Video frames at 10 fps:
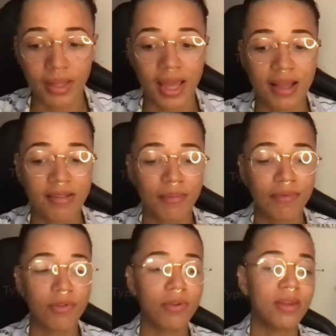okay, some
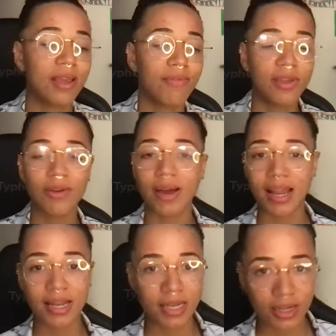of you giving your
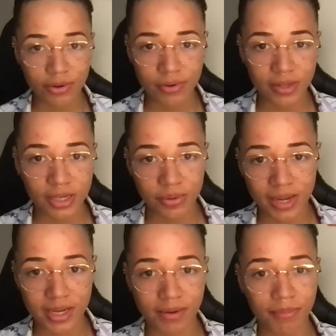energy to a
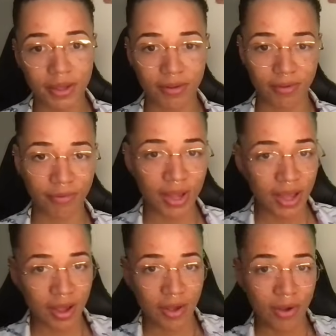situation because of,
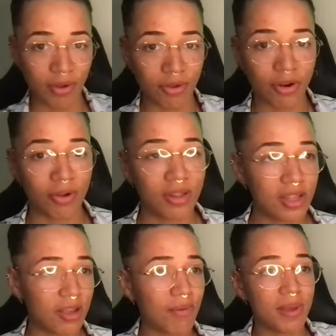you know,
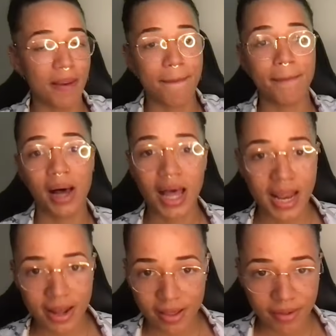it could be a
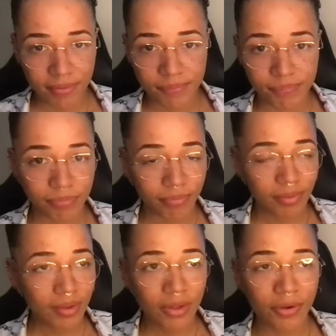minor,
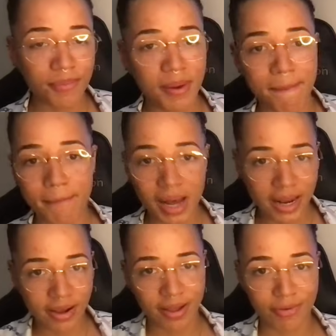could be a
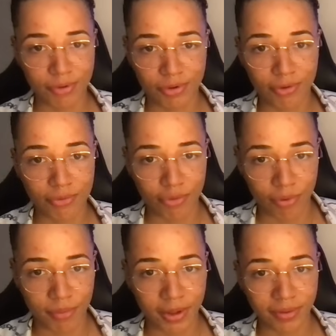minor unresolved
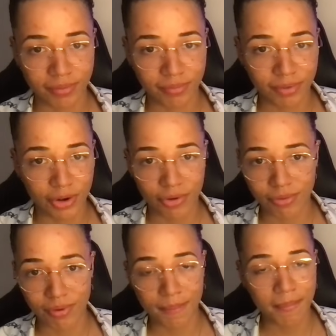trauma, you
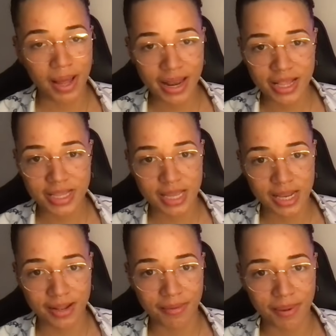know, a minor
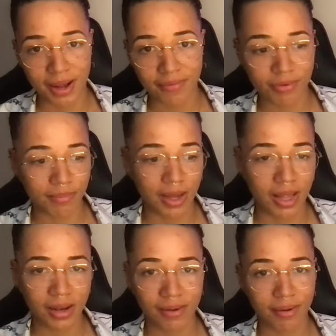seed in the back of your
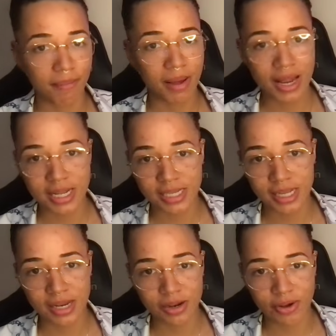mind, a minor
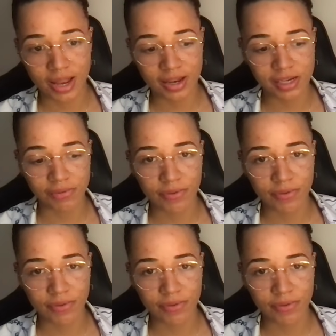seed in your energy